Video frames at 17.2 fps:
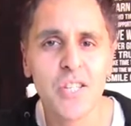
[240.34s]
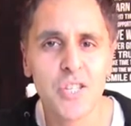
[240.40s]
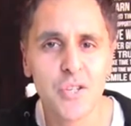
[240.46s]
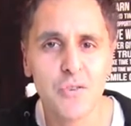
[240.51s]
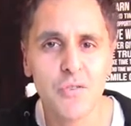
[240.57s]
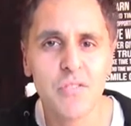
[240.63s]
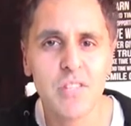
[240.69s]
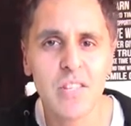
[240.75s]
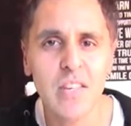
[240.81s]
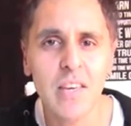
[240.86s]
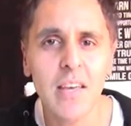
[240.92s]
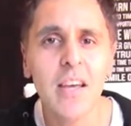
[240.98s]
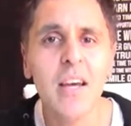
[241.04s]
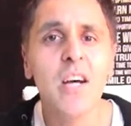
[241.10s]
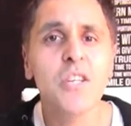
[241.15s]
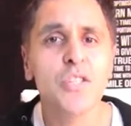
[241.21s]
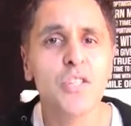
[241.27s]
of
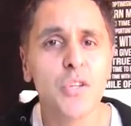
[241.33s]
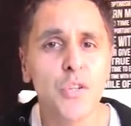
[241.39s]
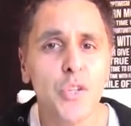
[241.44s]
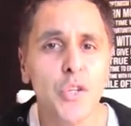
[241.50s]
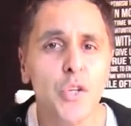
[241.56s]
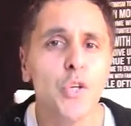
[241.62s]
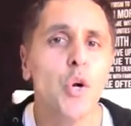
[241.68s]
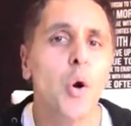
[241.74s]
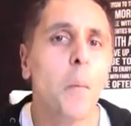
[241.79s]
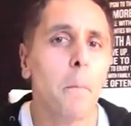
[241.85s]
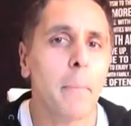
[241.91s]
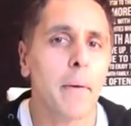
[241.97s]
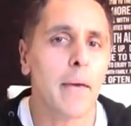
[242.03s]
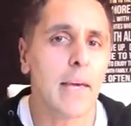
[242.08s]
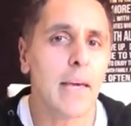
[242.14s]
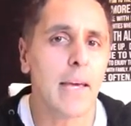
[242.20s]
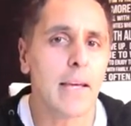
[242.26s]
certainty so you don't
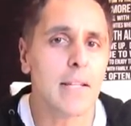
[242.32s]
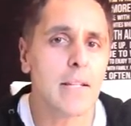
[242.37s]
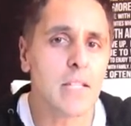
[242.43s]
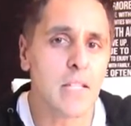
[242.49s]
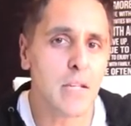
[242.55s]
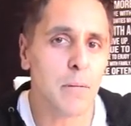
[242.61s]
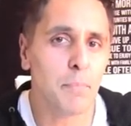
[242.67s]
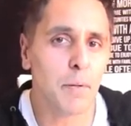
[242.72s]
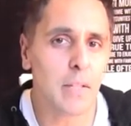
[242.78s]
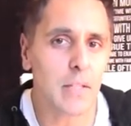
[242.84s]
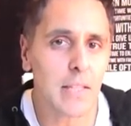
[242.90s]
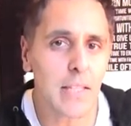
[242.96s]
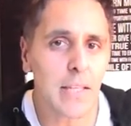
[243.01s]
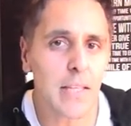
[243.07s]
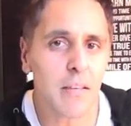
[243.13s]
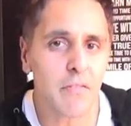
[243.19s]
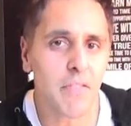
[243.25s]
begin to
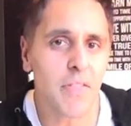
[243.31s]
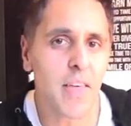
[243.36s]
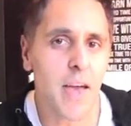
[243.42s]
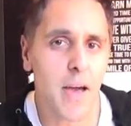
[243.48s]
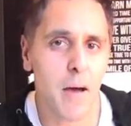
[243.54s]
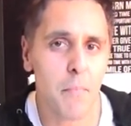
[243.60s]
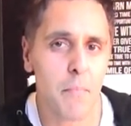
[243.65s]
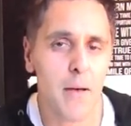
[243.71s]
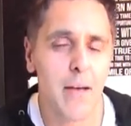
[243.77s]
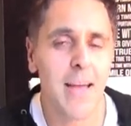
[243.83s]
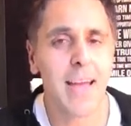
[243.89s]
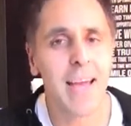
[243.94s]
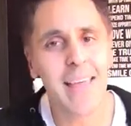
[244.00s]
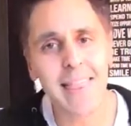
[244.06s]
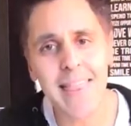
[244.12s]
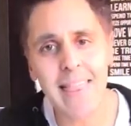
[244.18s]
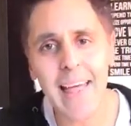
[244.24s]
believe them.
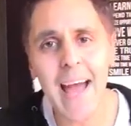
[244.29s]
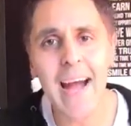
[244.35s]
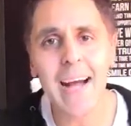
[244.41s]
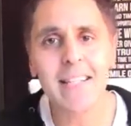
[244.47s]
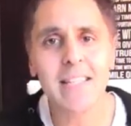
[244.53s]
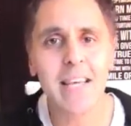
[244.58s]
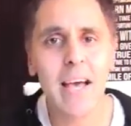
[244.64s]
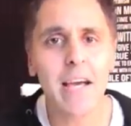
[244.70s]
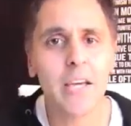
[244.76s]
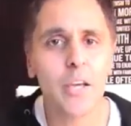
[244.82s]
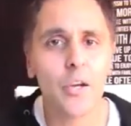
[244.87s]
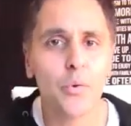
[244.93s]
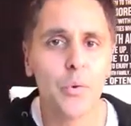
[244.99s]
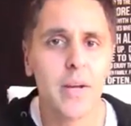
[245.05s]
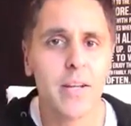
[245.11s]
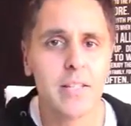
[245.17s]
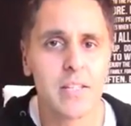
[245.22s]
And that's how you
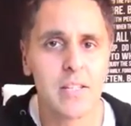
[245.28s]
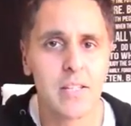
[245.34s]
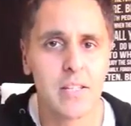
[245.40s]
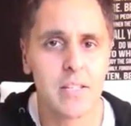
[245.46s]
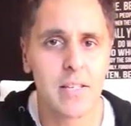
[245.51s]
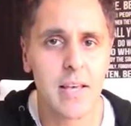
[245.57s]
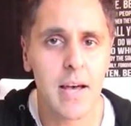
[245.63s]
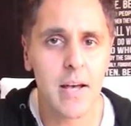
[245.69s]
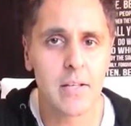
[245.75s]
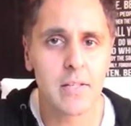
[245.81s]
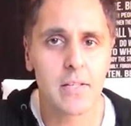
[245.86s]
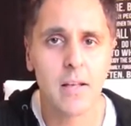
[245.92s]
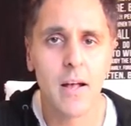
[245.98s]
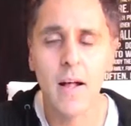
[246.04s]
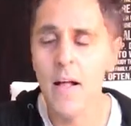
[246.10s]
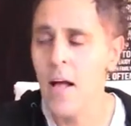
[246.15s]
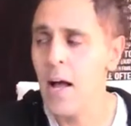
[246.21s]
create
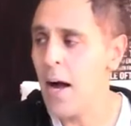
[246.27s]
success.